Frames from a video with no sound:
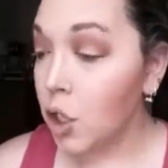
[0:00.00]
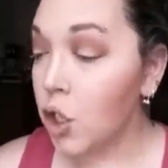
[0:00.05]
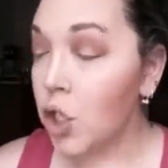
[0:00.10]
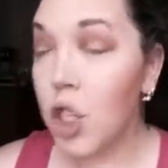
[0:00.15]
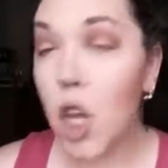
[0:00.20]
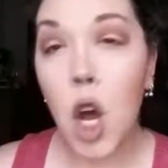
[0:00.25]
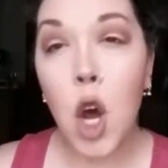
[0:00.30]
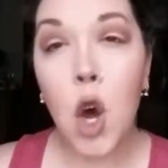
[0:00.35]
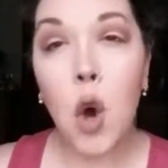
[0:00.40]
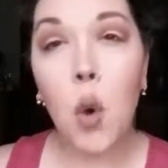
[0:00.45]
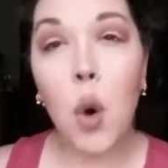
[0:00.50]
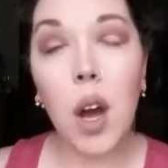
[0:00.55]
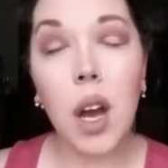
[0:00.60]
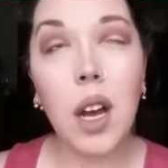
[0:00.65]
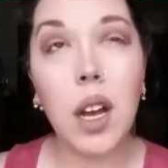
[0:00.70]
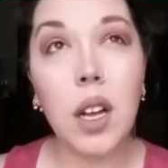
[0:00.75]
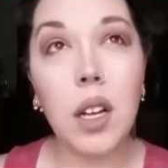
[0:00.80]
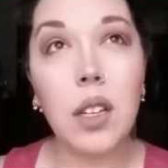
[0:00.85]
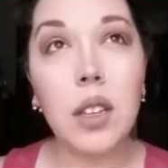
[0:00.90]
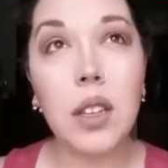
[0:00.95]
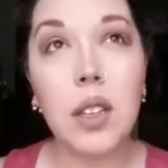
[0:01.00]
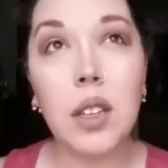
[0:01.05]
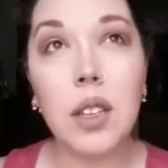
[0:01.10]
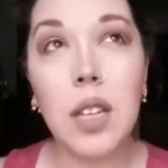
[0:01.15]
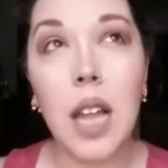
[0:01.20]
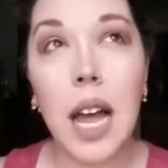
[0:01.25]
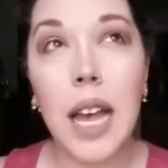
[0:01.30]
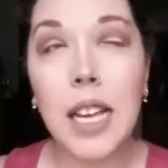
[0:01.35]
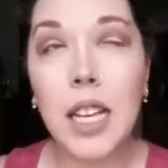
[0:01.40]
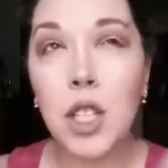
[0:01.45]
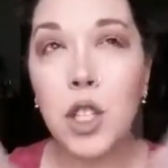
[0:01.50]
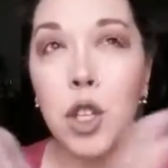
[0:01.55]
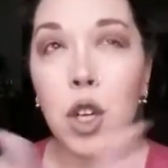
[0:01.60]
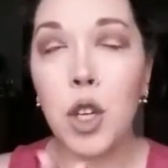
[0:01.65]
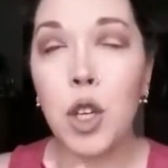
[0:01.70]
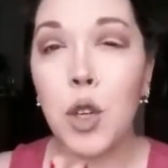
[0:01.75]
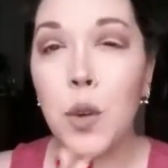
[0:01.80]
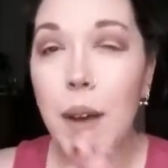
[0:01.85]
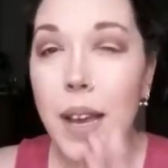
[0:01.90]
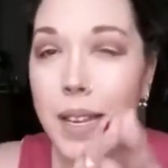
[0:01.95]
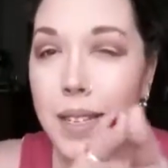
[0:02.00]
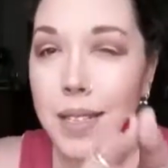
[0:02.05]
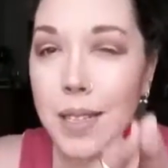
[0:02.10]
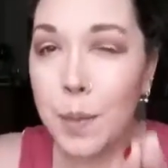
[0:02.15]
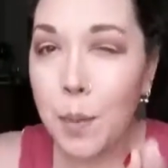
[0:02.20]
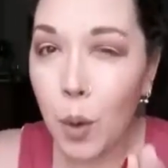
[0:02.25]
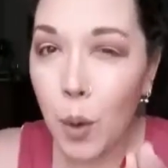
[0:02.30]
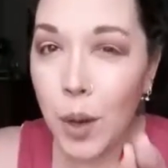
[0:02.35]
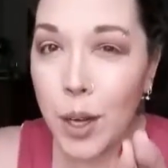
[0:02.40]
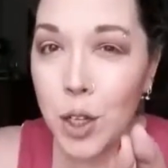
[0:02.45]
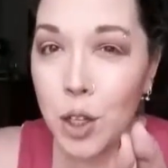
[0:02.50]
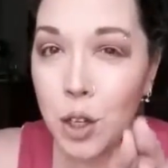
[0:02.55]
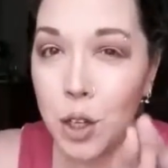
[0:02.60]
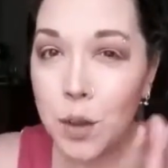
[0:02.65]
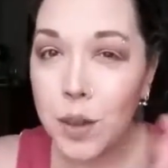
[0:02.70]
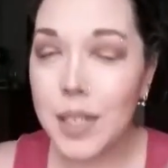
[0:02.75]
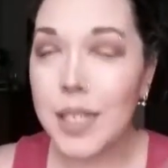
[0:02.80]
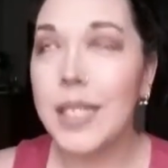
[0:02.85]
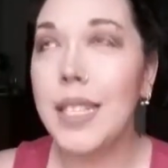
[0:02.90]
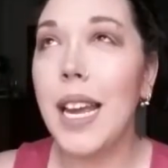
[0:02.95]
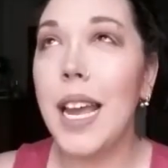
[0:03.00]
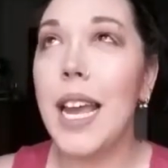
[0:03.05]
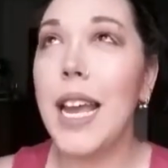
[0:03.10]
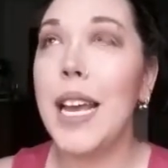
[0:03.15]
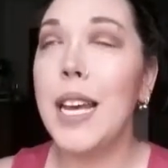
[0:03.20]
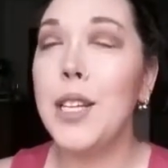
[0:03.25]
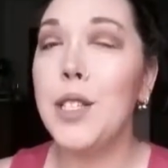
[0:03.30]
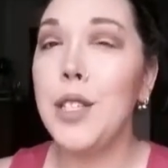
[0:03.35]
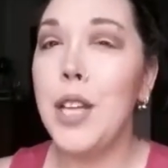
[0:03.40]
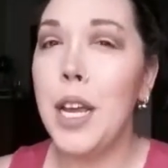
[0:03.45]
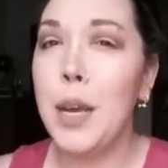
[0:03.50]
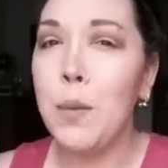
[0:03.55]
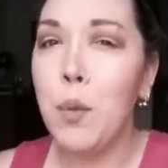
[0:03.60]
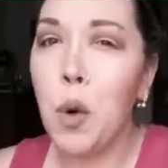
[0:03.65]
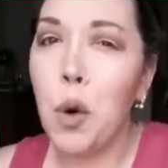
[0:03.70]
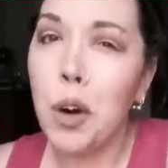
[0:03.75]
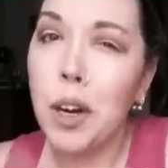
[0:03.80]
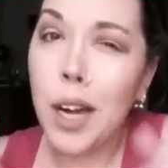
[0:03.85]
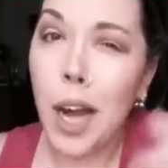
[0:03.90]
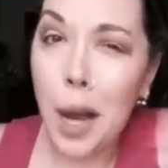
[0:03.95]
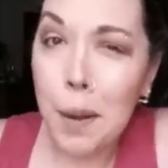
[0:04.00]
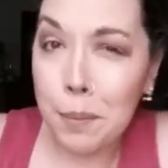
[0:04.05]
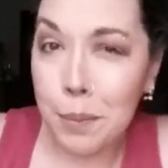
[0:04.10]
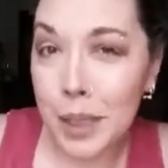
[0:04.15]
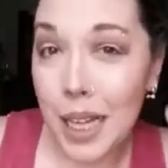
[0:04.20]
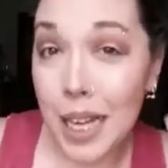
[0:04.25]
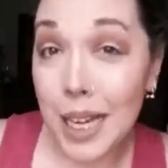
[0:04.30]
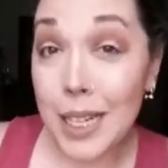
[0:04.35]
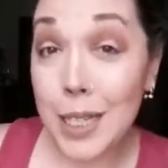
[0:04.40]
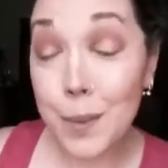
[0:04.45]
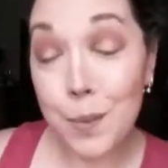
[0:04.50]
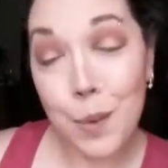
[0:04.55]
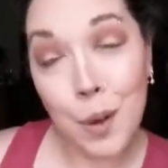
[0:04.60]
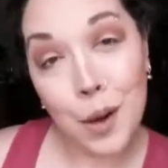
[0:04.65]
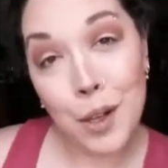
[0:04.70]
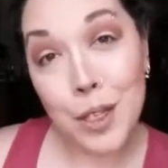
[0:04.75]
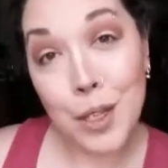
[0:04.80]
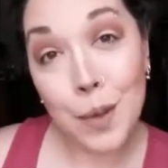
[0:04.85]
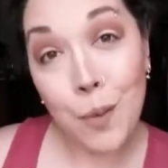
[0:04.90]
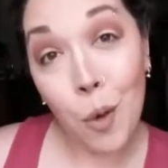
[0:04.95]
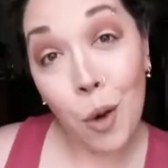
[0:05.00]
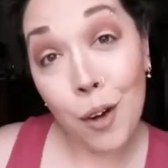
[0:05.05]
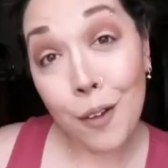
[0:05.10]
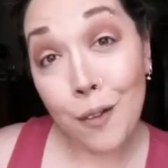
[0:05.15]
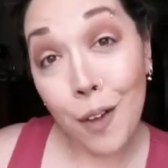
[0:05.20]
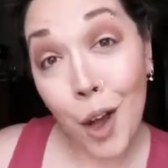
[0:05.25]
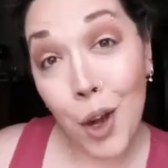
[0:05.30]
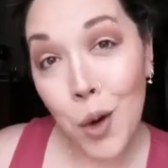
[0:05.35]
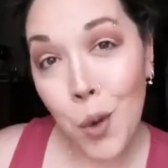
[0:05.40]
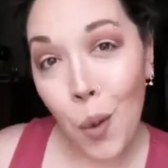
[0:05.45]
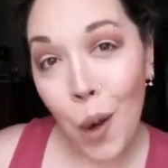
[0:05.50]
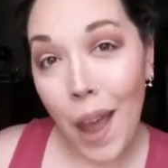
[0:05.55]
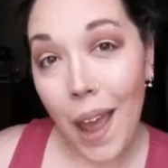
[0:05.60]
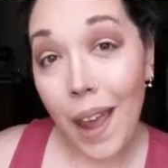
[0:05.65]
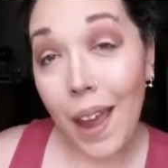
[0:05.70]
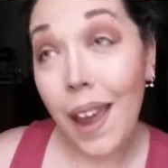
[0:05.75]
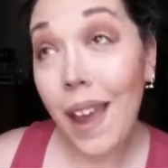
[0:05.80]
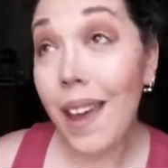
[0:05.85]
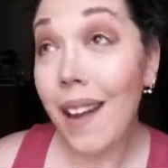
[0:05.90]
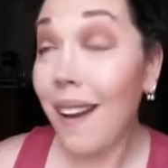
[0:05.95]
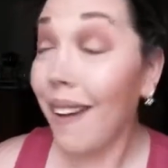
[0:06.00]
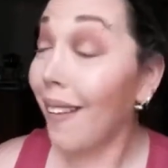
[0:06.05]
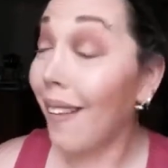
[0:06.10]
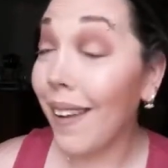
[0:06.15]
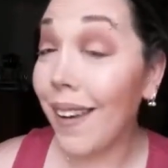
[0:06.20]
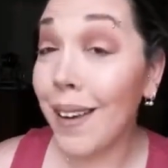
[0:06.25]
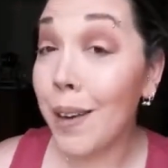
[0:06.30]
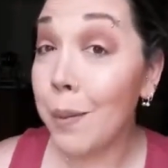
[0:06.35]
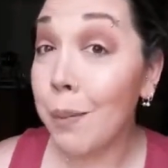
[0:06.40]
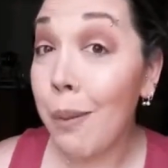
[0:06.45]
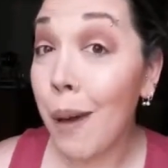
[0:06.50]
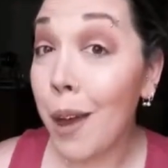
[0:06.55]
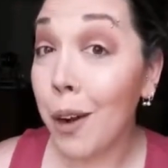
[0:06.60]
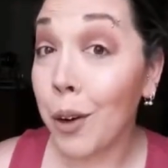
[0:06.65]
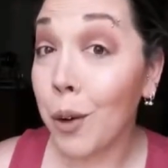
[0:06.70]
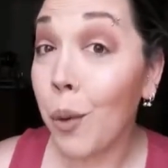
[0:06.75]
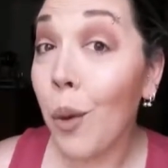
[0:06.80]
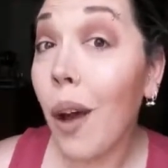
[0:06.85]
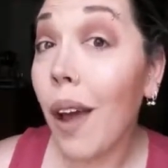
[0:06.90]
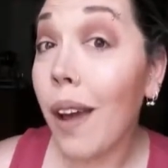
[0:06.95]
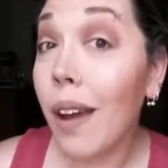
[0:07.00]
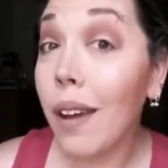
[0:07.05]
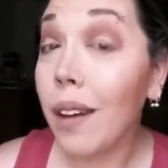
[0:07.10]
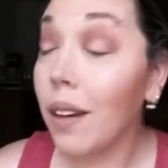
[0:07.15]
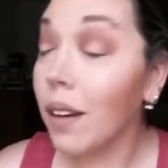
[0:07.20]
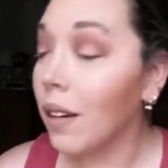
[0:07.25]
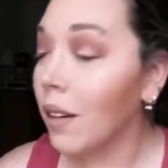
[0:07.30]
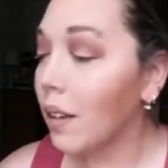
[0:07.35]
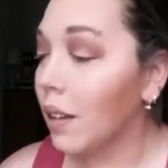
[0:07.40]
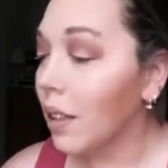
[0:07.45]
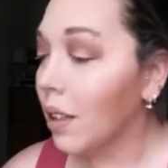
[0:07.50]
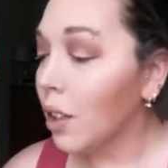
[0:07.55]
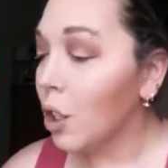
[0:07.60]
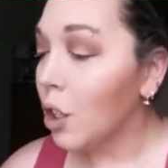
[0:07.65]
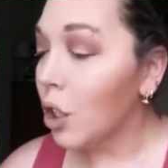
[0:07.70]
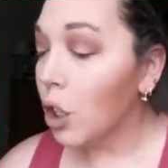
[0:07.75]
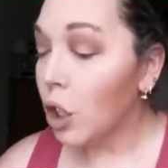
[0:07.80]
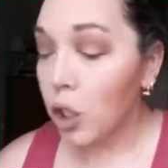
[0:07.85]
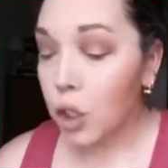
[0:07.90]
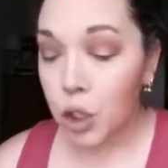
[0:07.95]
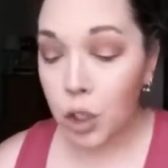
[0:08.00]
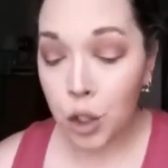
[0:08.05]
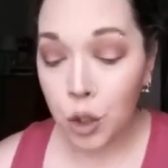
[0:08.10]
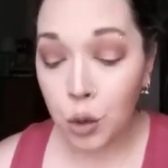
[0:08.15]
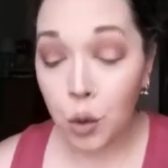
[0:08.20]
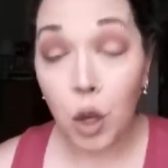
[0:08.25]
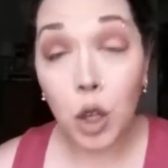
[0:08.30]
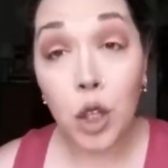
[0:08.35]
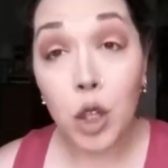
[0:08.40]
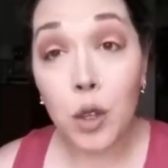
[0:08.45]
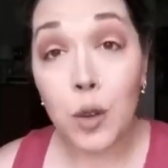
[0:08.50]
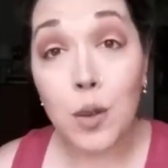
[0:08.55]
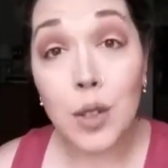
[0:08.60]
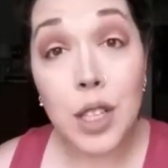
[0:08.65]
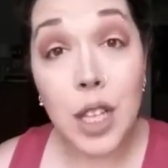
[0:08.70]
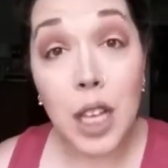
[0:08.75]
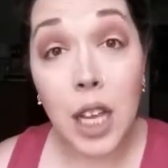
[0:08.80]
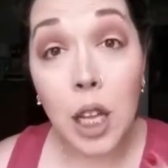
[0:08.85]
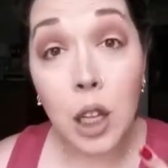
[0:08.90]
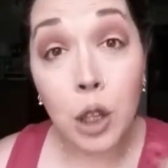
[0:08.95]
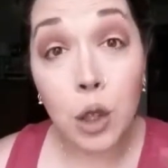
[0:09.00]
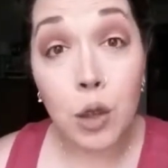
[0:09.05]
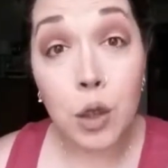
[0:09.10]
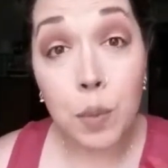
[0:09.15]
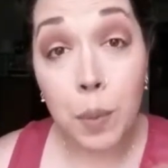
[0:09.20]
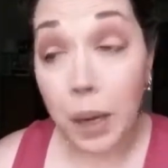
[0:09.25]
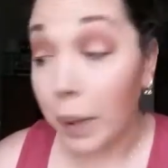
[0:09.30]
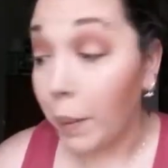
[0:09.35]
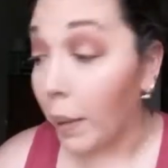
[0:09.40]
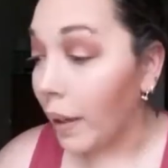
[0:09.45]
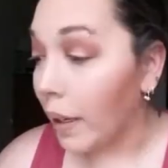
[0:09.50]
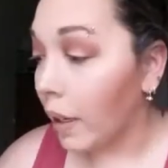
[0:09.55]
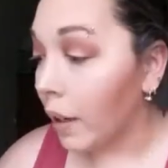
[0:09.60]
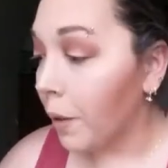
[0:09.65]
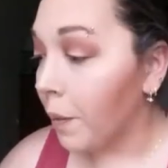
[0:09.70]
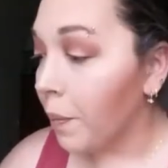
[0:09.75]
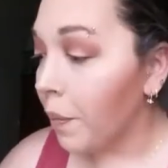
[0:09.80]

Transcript: So I can show you a simple way to do it and a more complex, but it's a more fun way, and I like it better way to use the loose pigment.